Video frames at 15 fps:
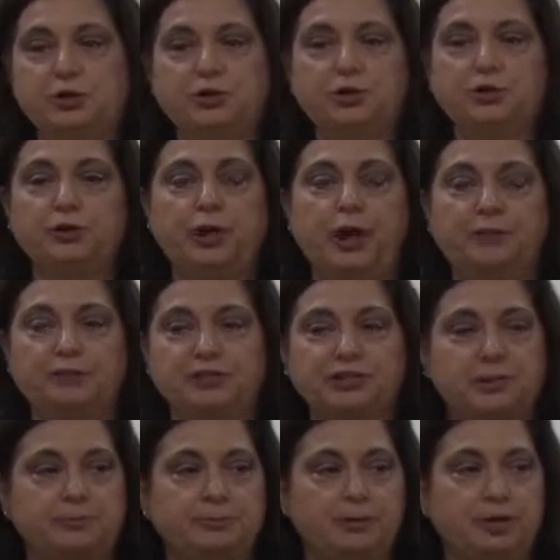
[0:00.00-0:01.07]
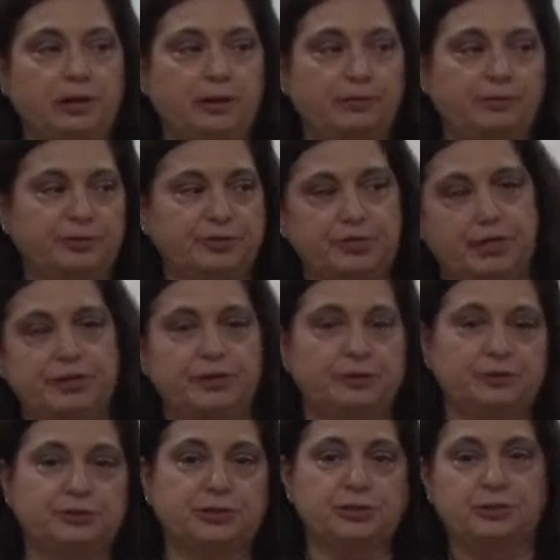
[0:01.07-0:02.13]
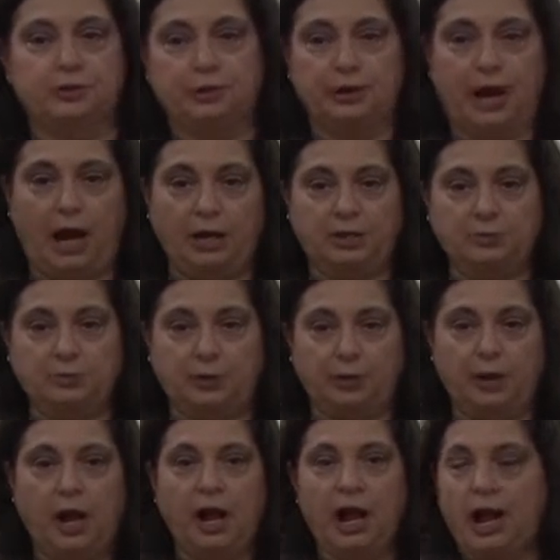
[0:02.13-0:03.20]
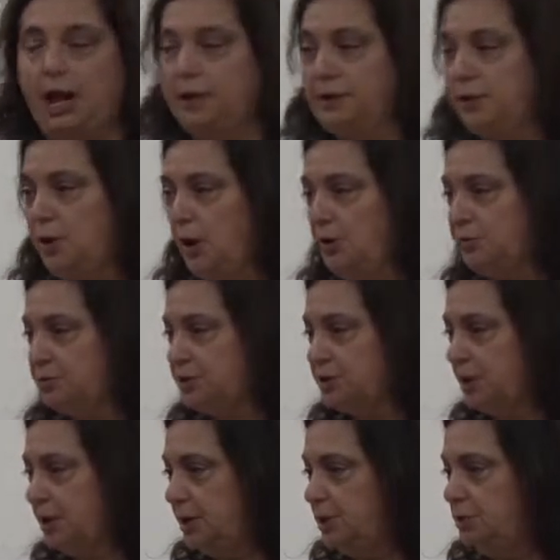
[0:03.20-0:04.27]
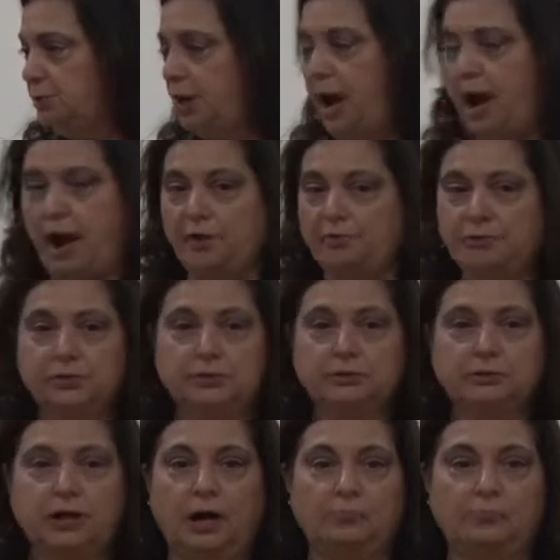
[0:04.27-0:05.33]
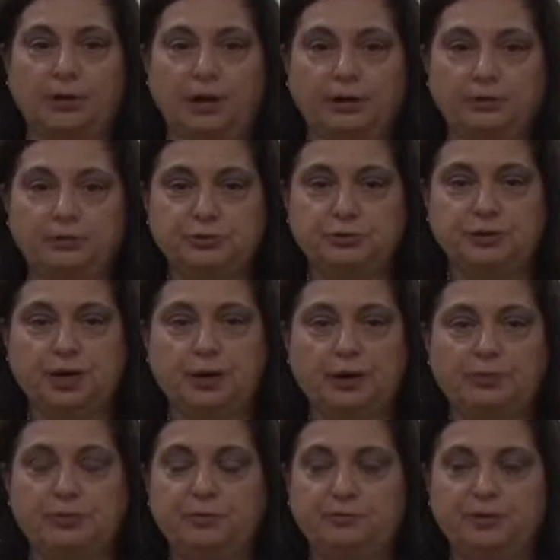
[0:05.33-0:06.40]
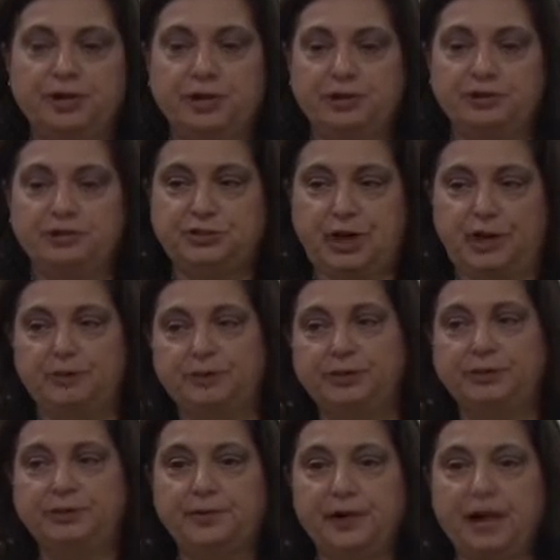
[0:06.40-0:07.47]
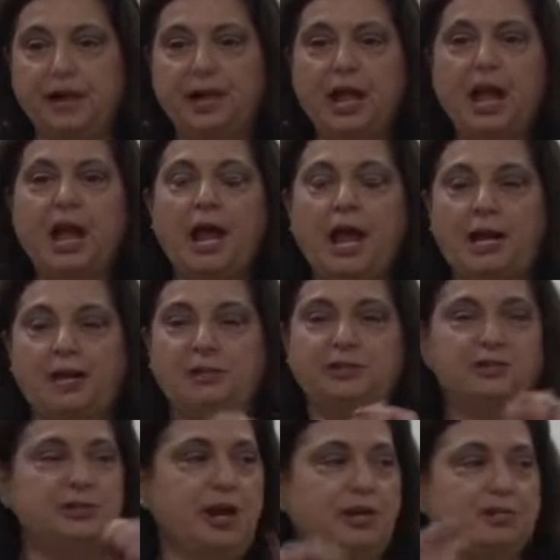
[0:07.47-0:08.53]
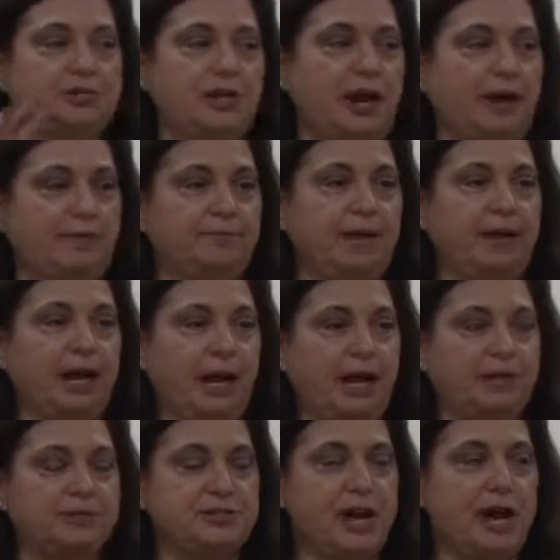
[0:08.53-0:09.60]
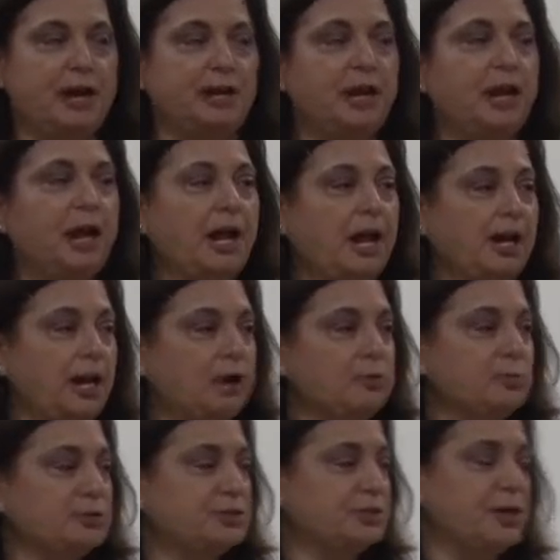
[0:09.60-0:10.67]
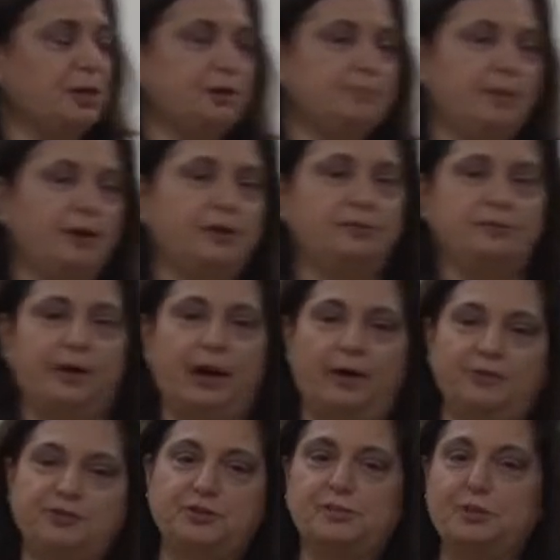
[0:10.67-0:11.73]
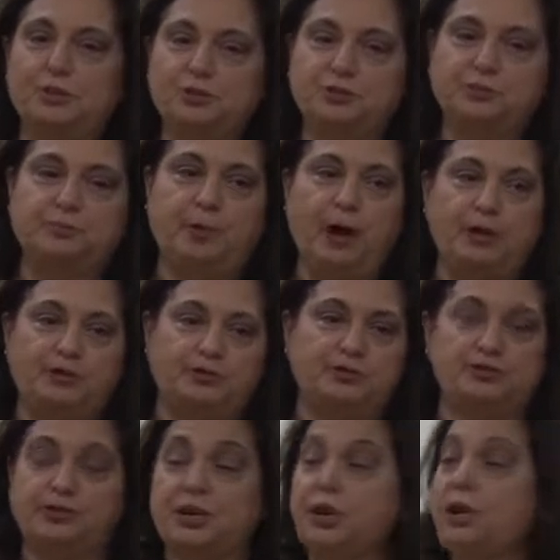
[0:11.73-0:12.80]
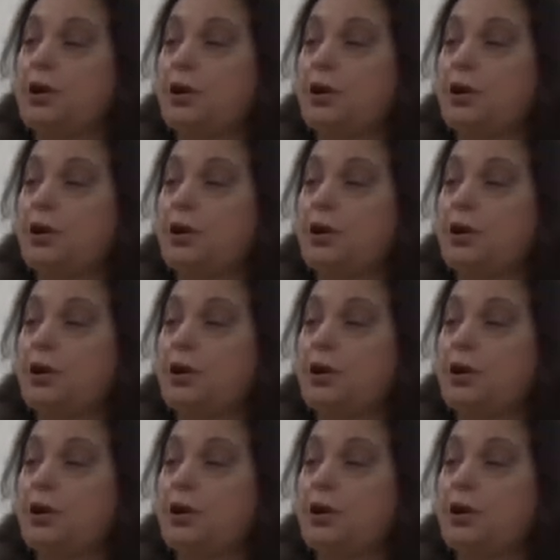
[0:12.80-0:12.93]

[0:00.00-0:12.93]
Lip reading: you know, you could have the same CRM for 10 years and you're an expert, and then all of a sudden you have a brand new CRM, you've changed everything, and it's nice to have that hands-on. And I almost thought about, if we have some of those sponsors,